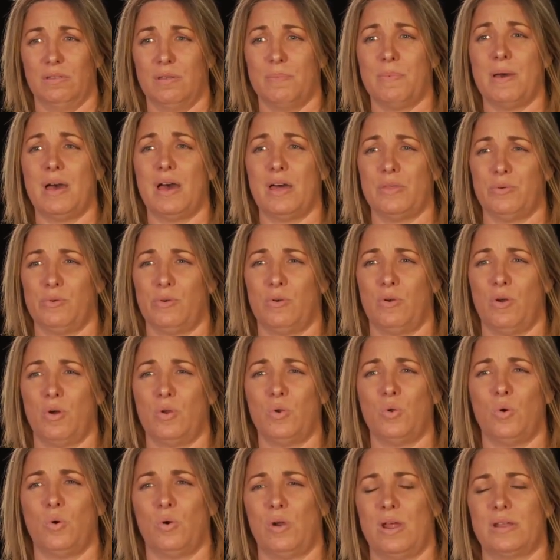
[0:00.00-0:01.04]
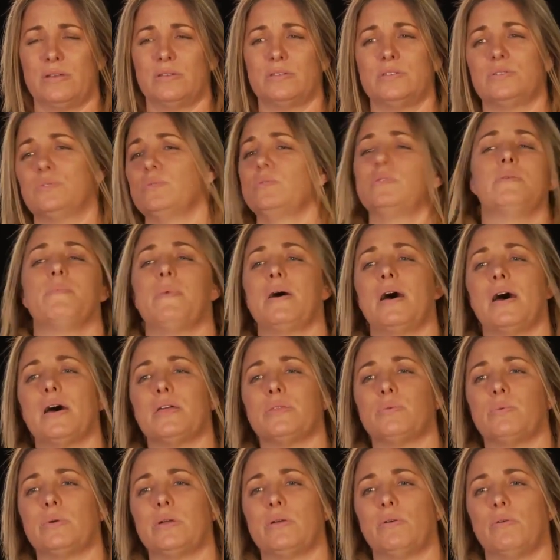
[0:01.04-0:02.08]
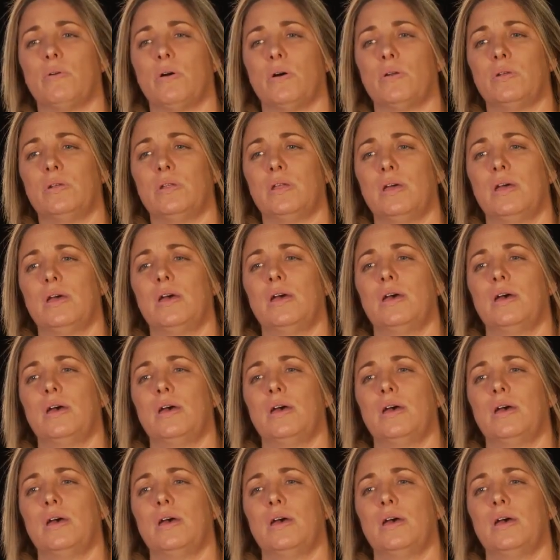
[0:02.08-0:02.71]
the path we were on or understood the path we were on,